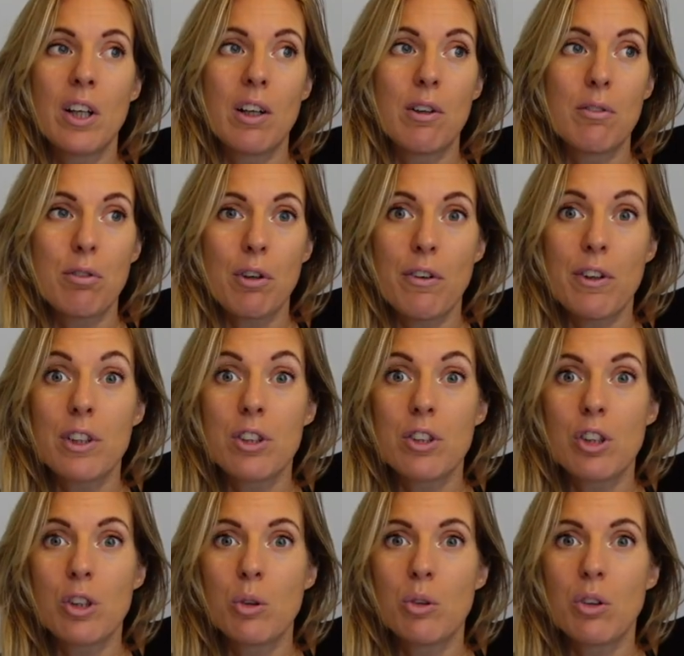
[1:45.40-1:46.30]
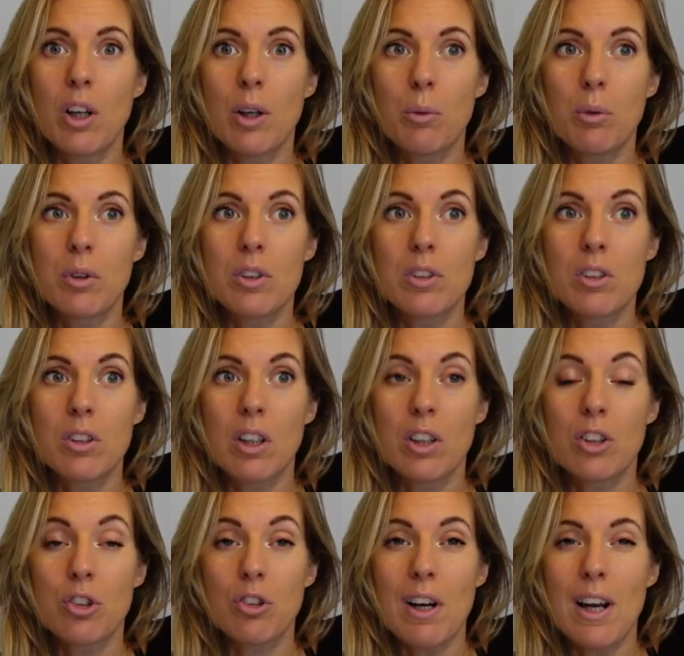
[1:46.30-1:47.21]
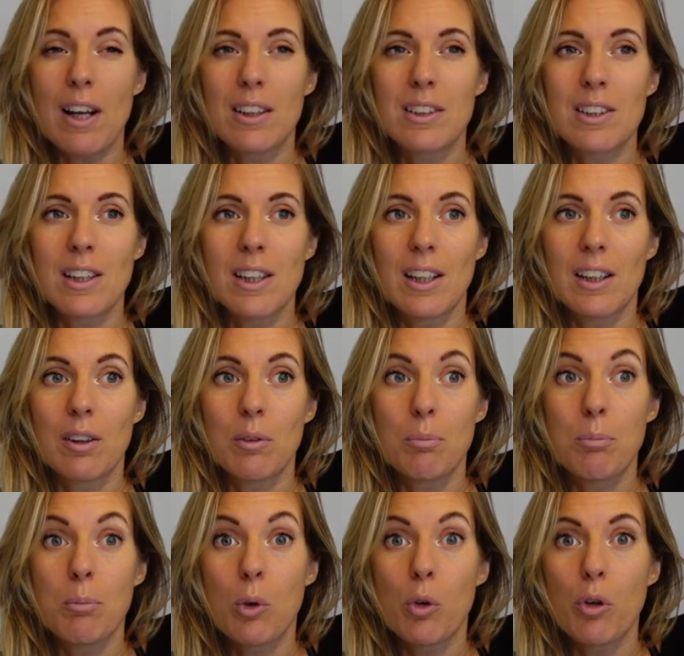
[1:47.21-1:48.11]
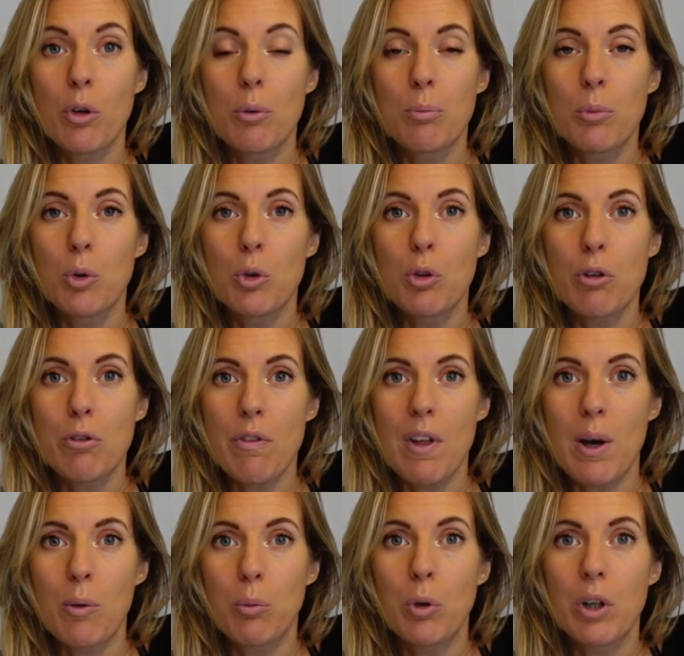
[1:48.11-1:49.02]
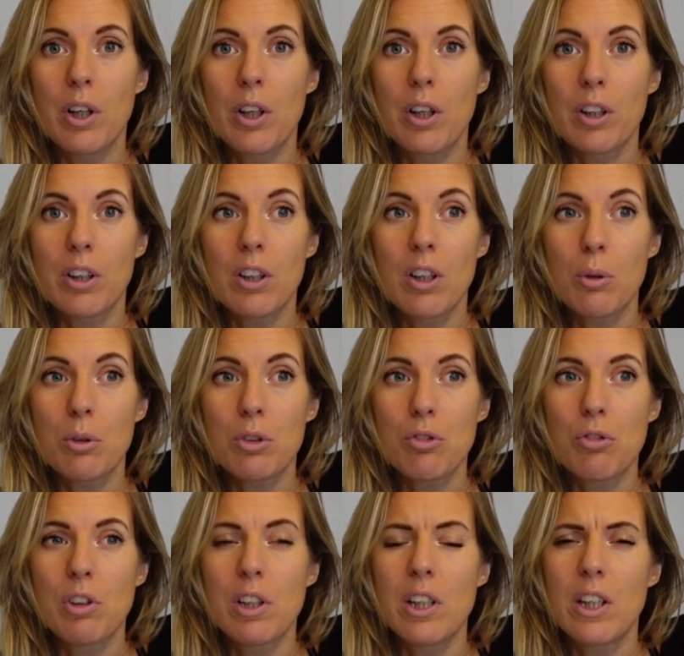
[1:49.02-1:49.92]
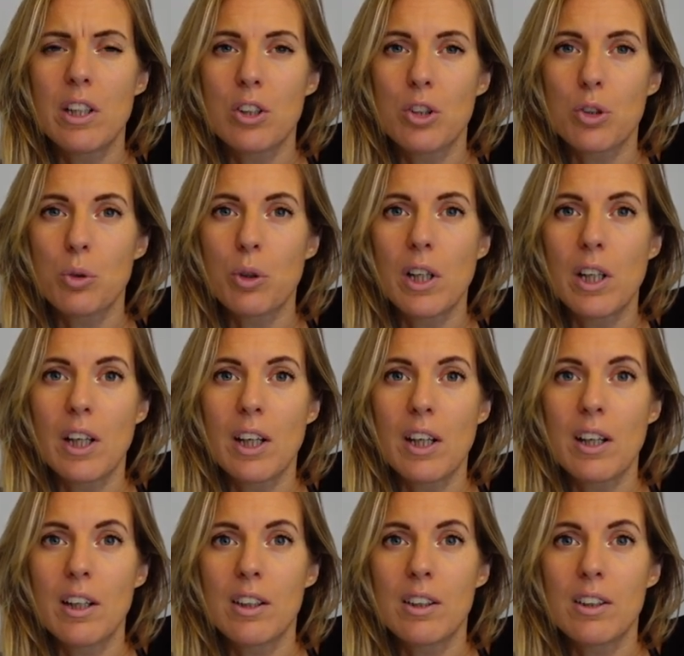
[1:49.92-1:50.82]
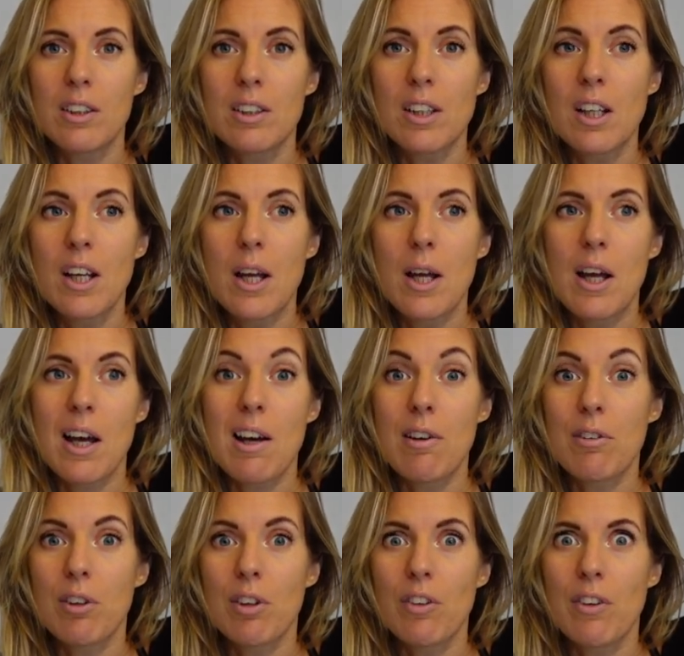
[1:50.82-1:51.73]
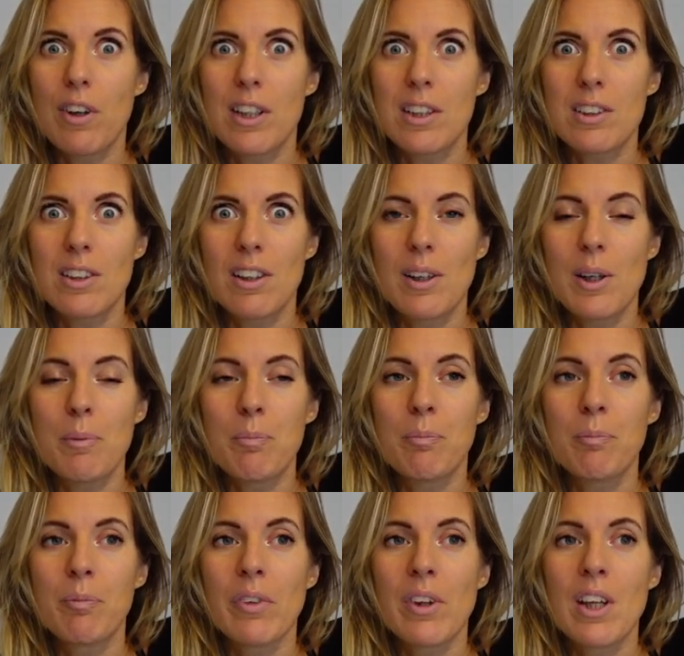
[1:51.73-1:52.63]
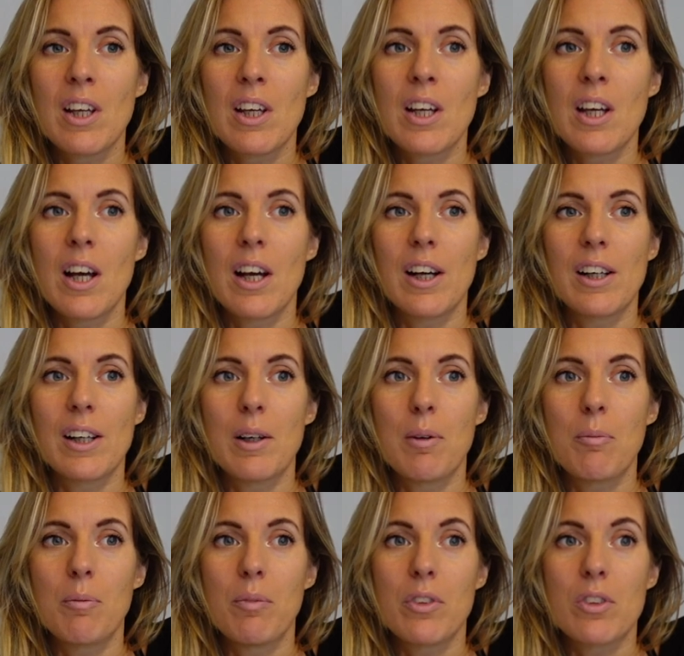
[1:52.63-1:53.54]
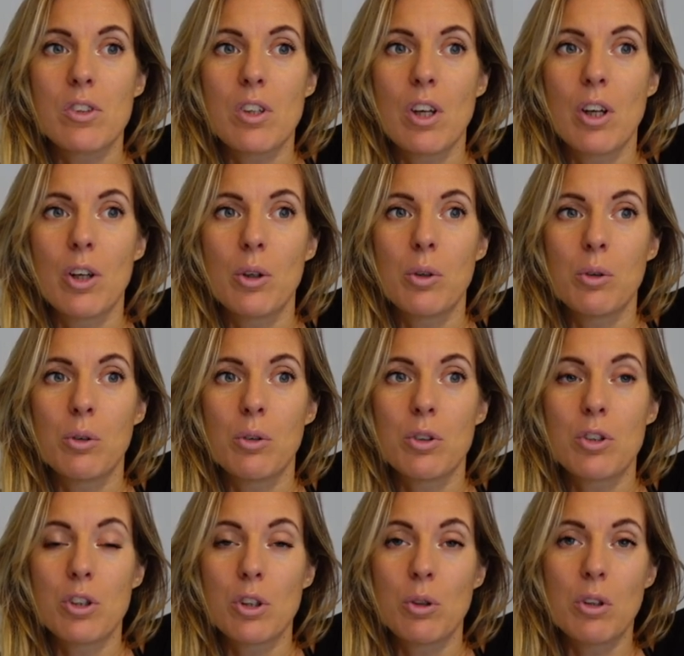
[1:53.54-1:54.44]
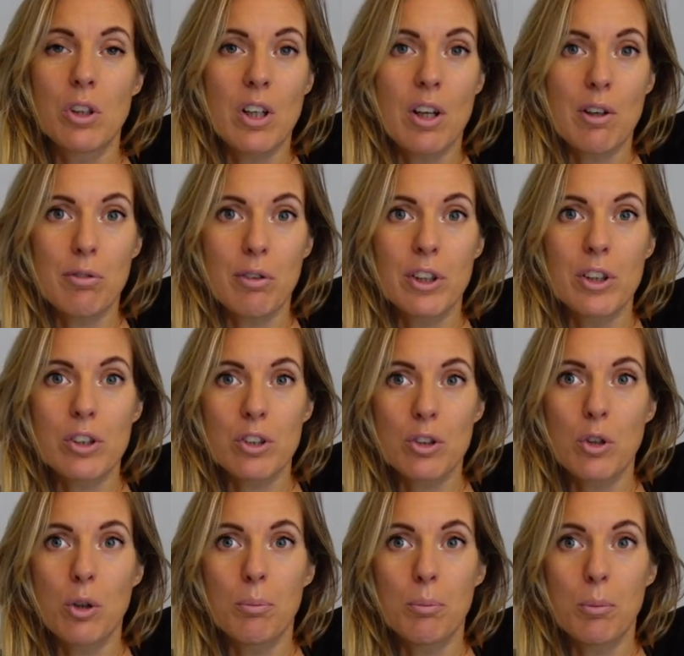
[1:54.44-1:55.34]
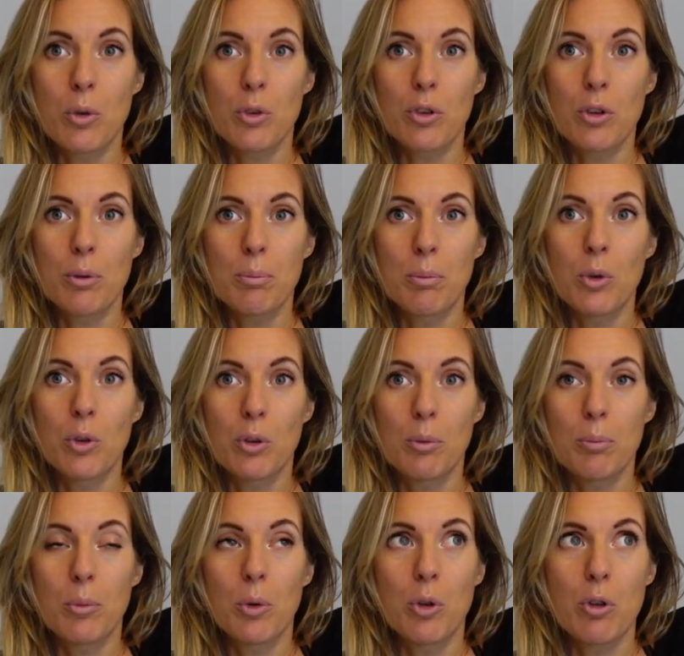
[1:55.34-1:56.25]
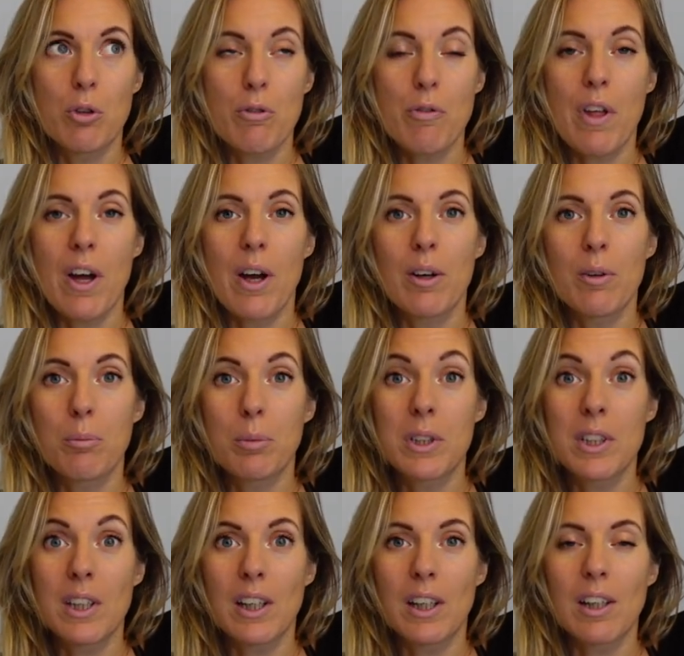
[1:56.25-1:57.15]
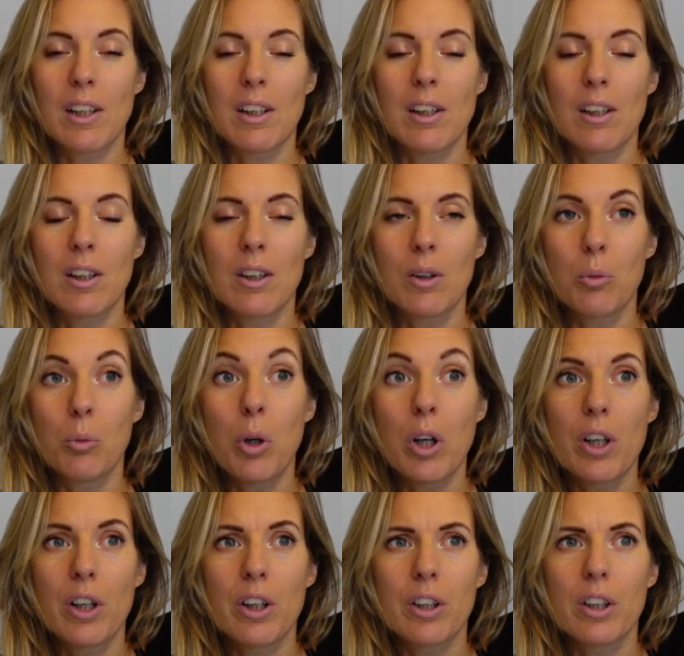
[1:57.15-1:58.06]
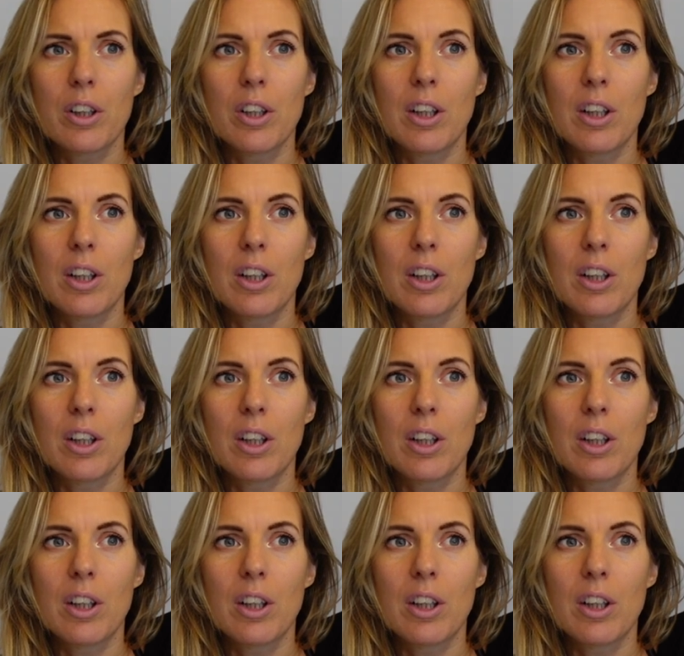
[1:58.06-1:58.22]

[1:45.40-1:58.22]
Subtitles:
And very soon I was attracting more and more of that work, and I was really enjoying it and having a great time. So soon enough, I just got more and more and more of that particular work.